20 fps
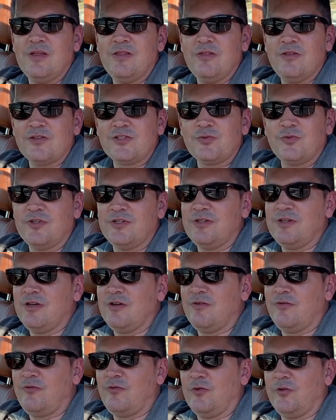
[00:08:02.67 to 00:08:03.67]
This one,
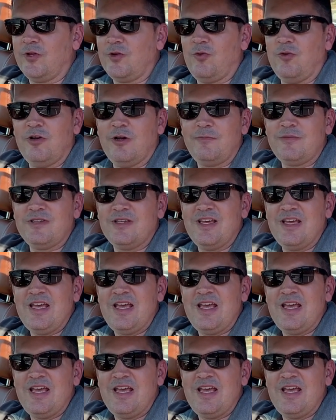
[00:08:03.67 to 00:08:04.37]
fully equipped,